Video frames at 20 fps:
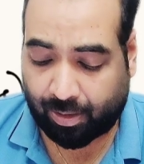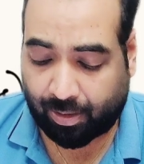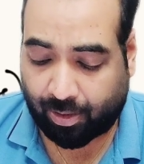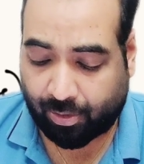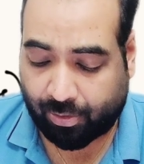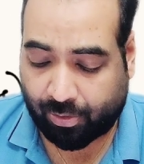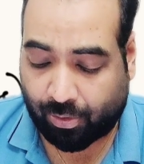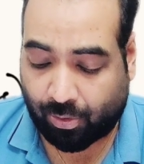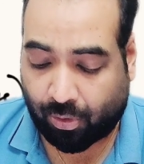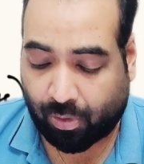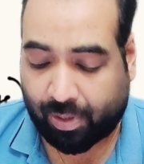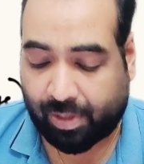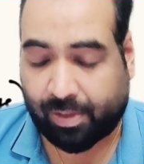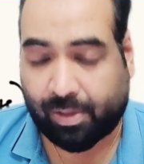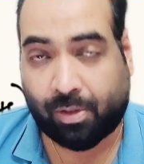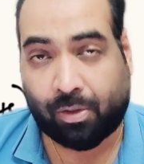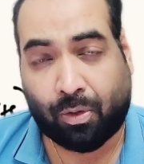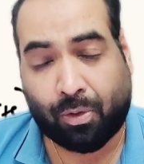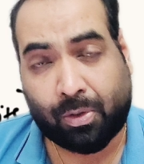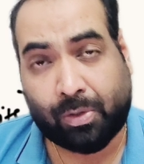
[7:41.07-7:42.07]
The stock is
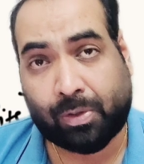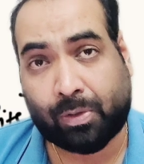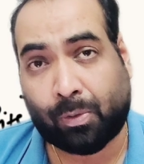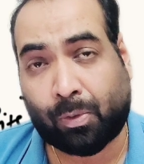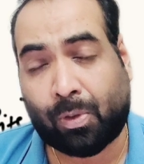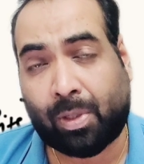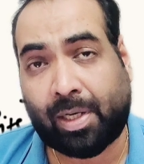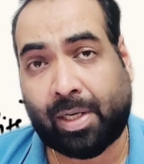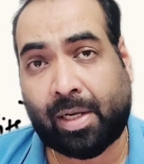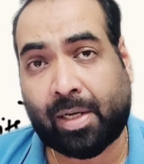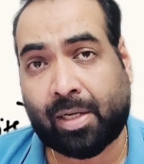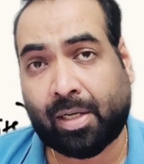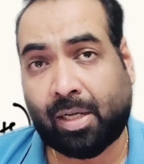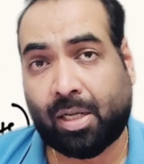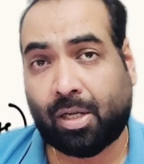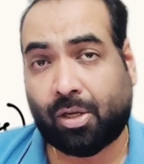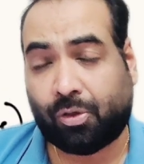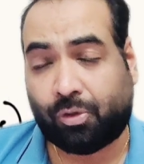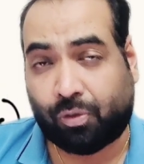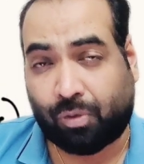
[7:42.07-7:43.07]
not sold yet.
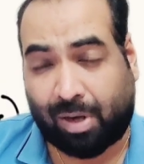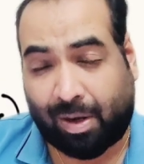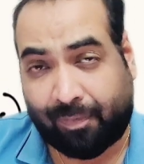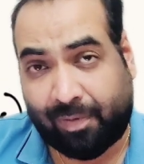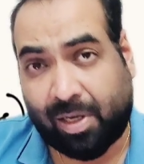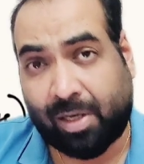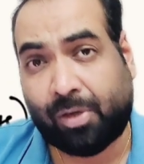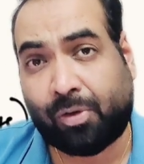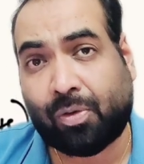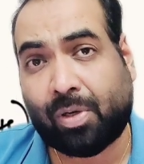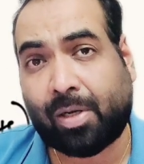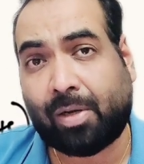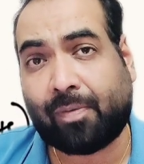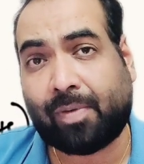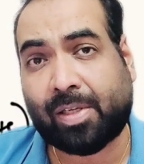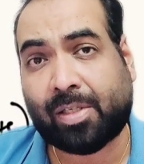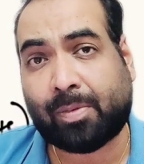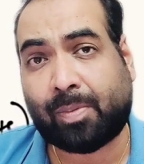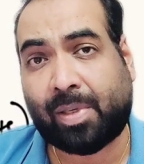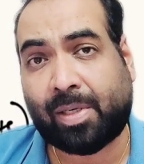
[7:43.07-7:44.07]
You have done your
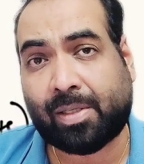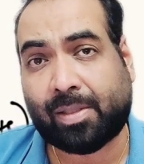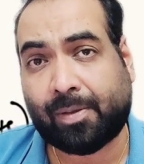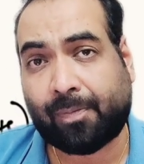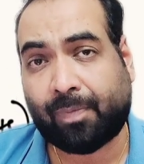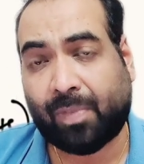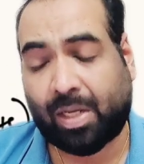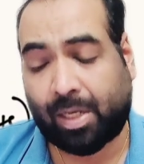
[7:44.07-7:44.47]
investments